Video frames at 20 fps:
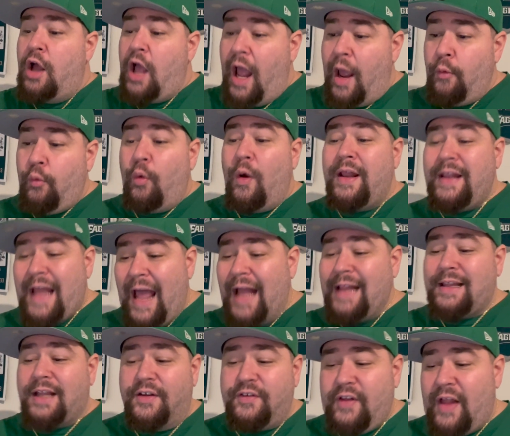And when
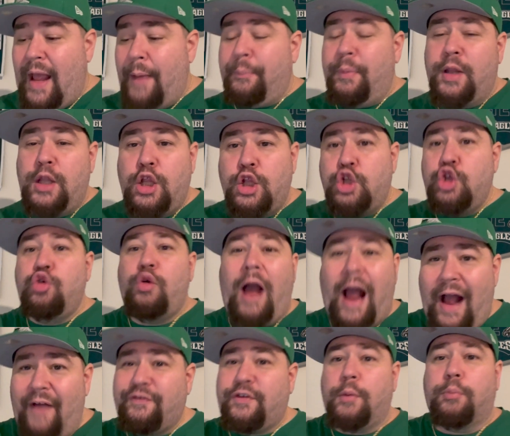that doesn't happen, you
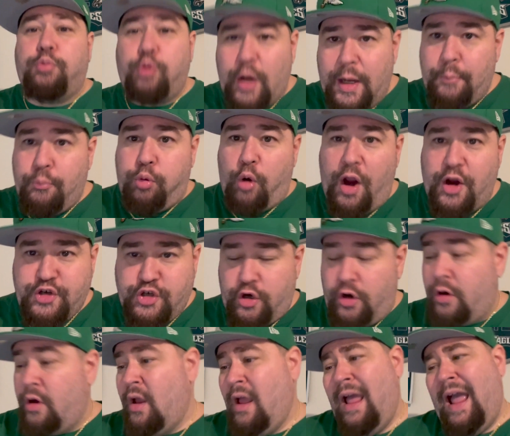have to bring pressure.
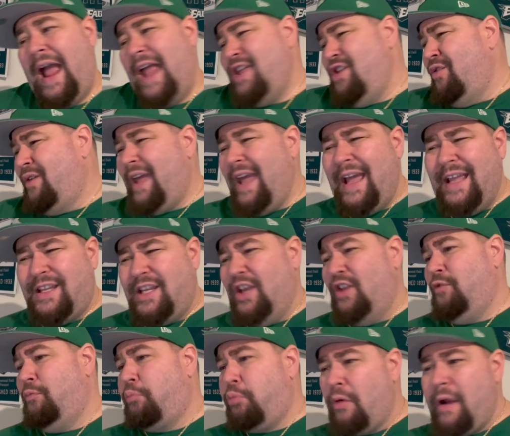And you can't
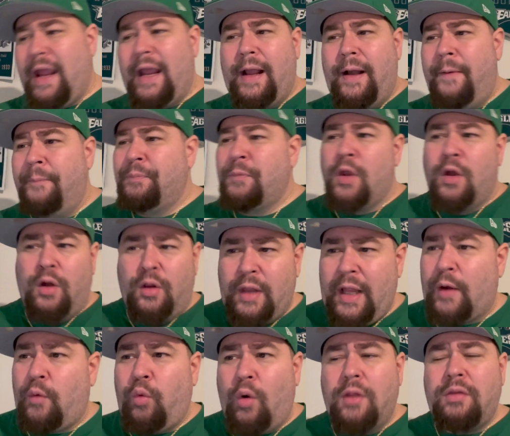just bring
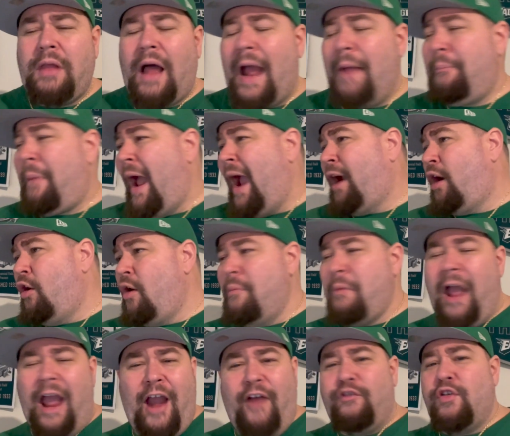like one linebacker
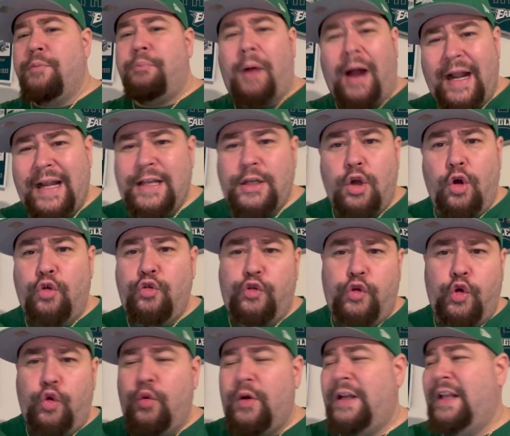and everybody knows
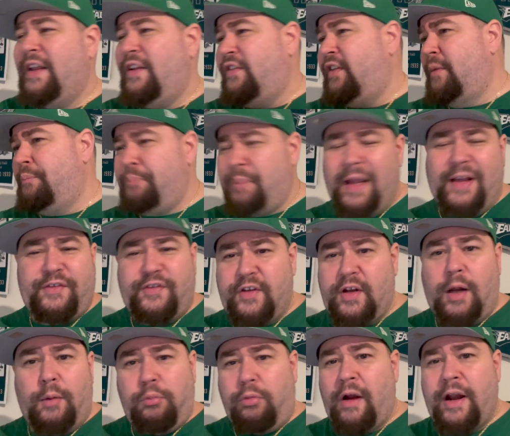who it is and picks it
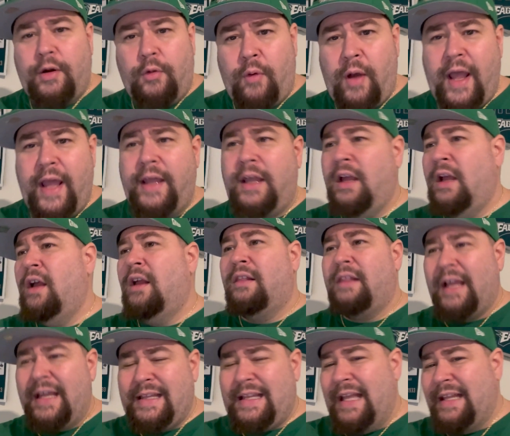up right away
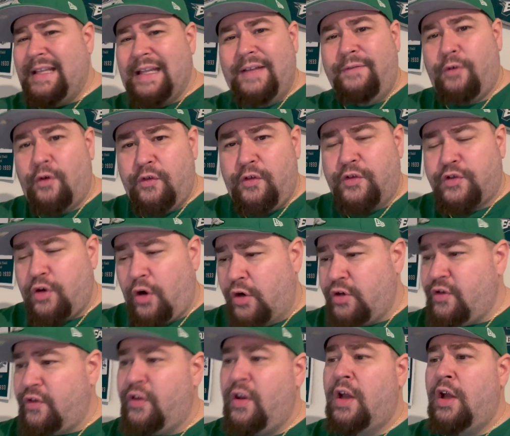like they did versus the
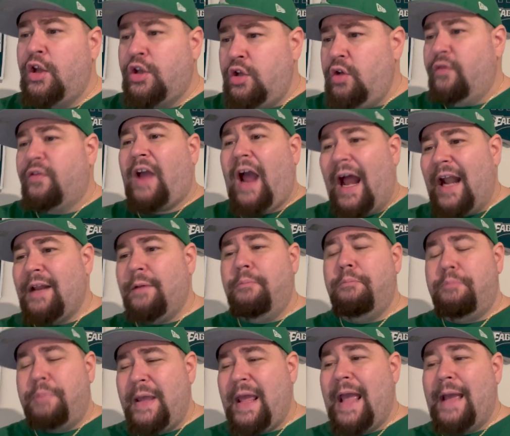Chargers. You've got to
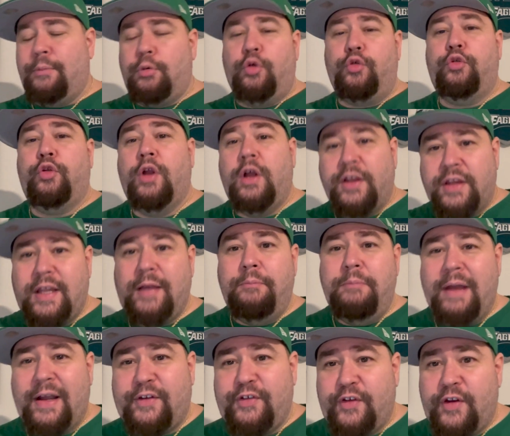be able to
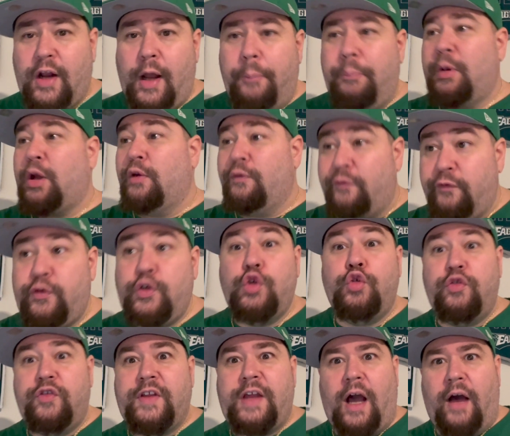mix it up,
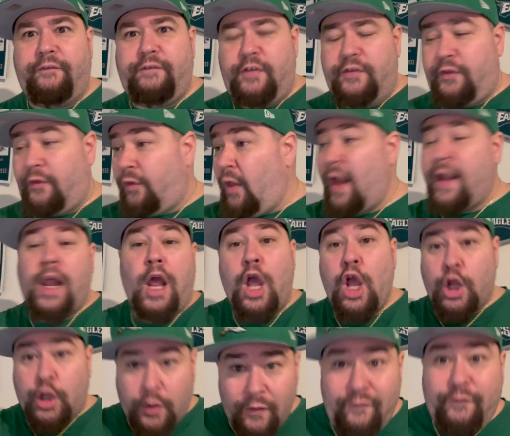confuse the offensive line,
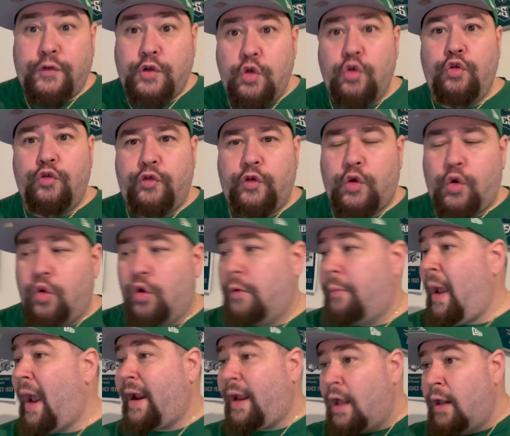confuse the
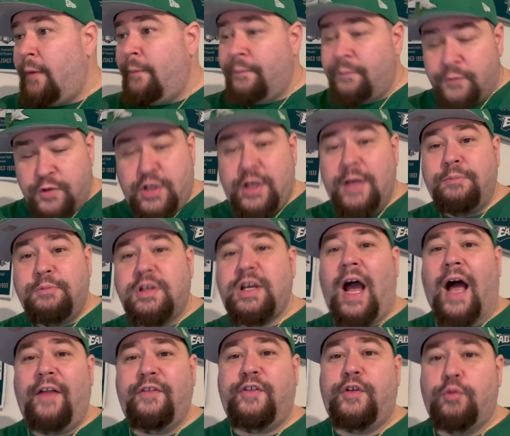quarterback. Jim
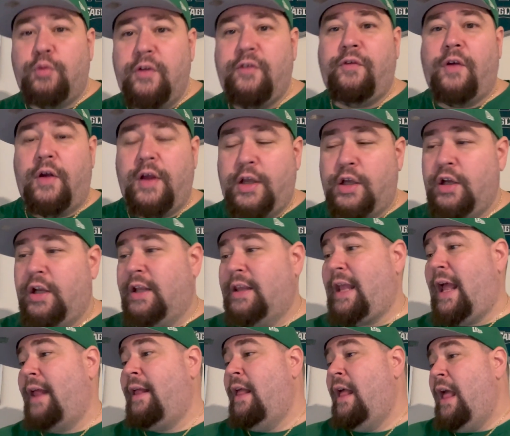Johnson was very good at
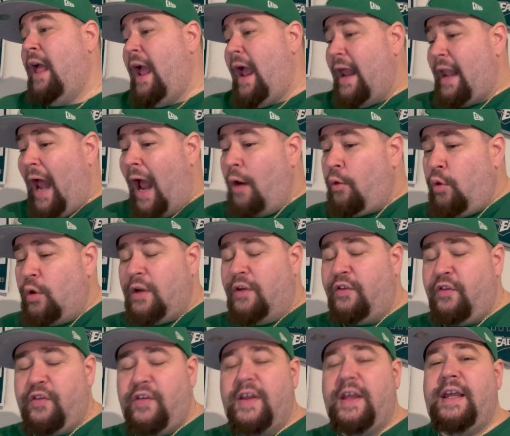that. And I want to
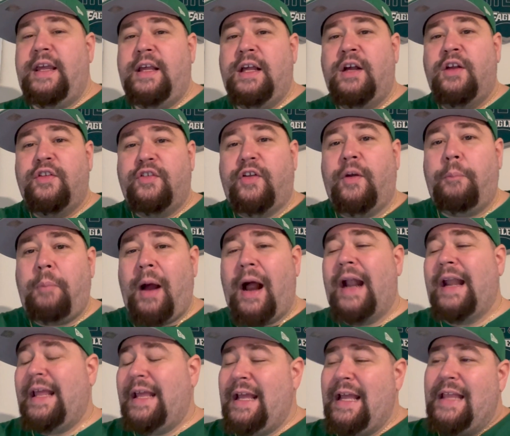see
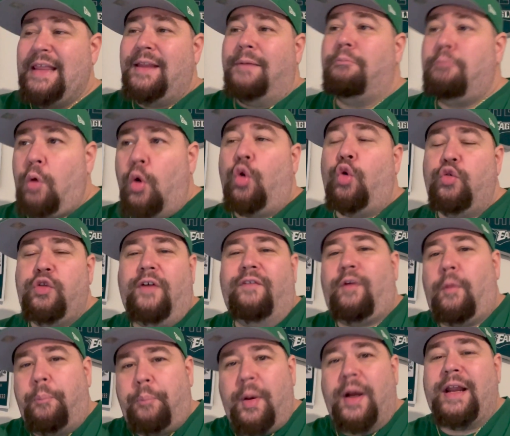somebody in the mold of
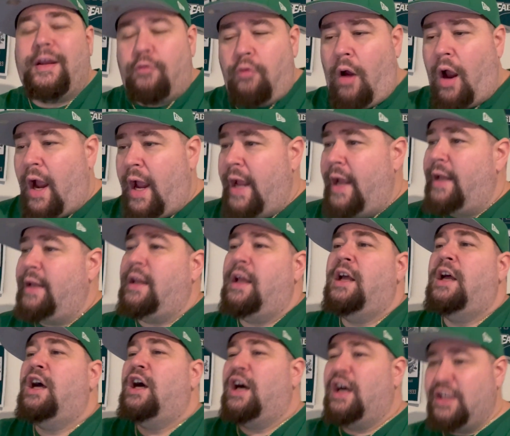a Buddy Ryan,
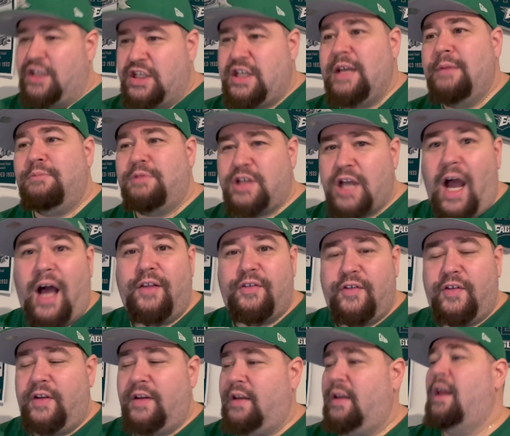a Jim
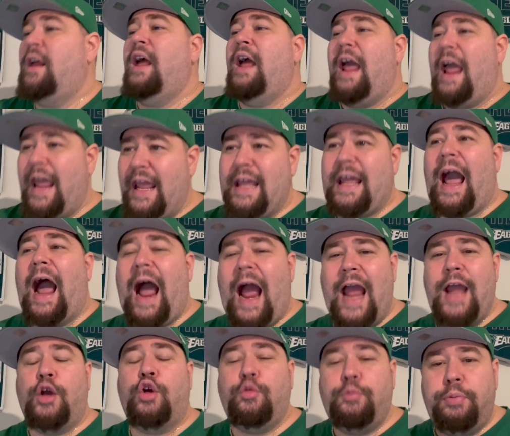Johnson, a
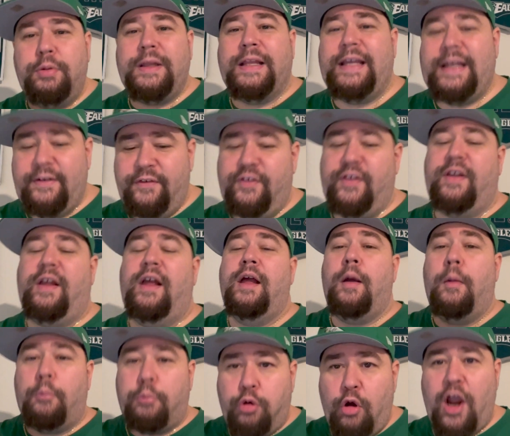guy who believes
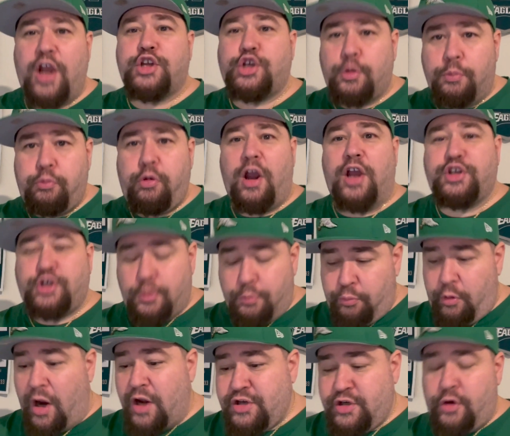
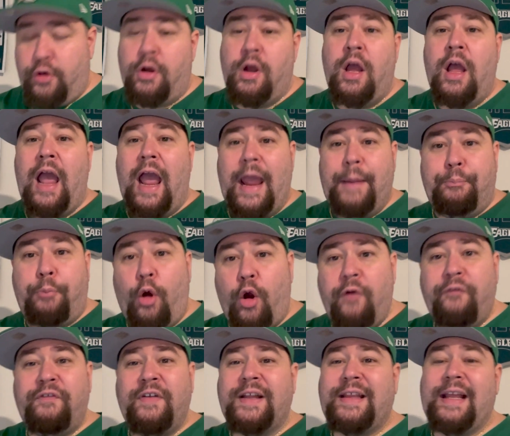pressure. A
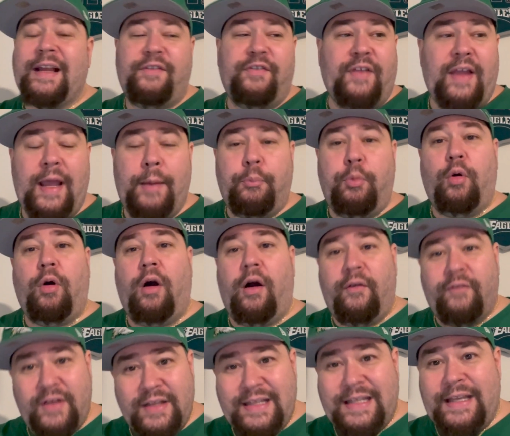perfect example
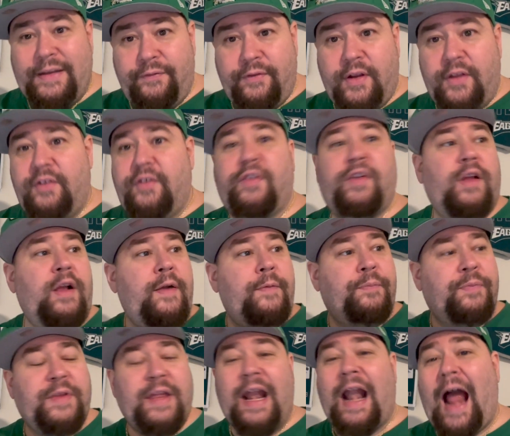of a defense
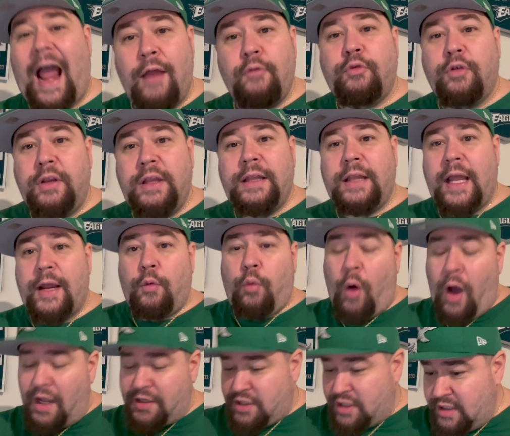that I really like
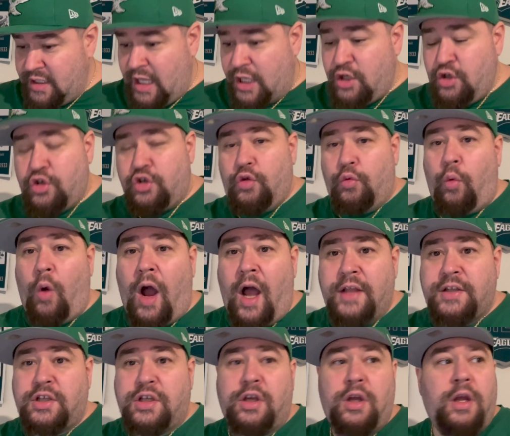watching, that you should
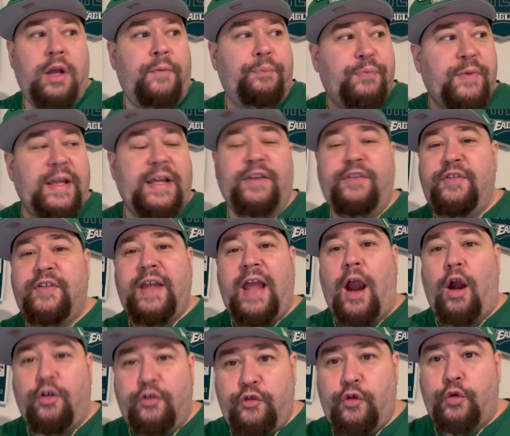watch, is the
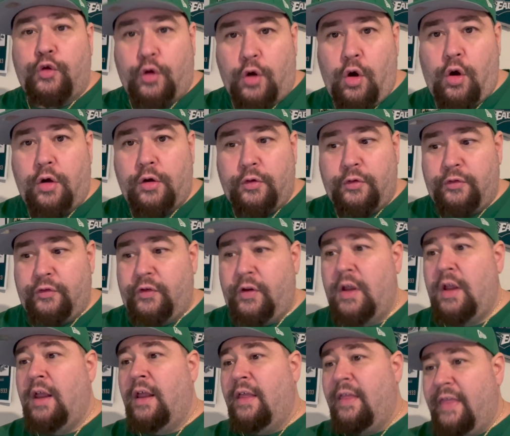Arizona Cardinals.
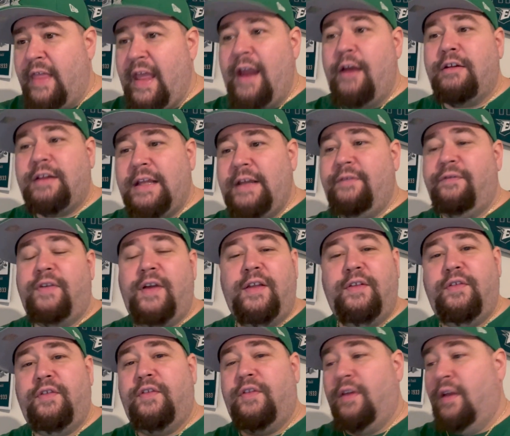Their
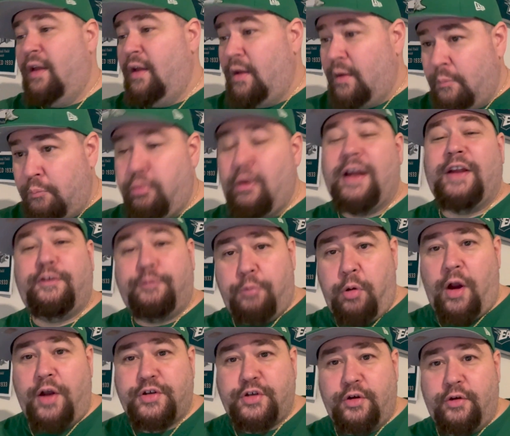defense brings
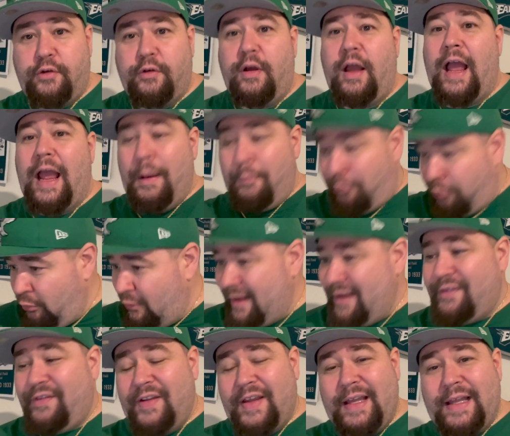pressure. It
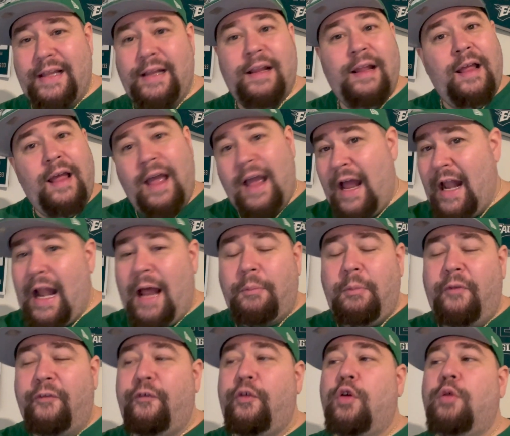brings heat. And I'm
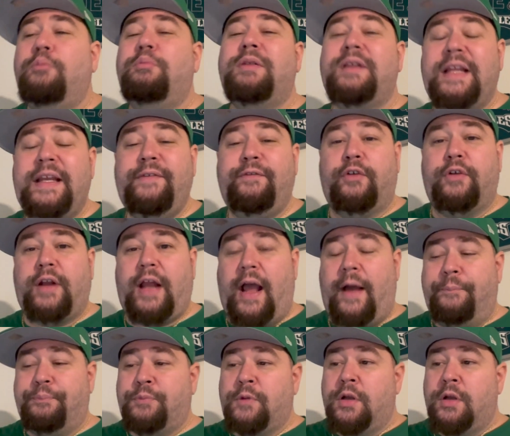a firm believer in that.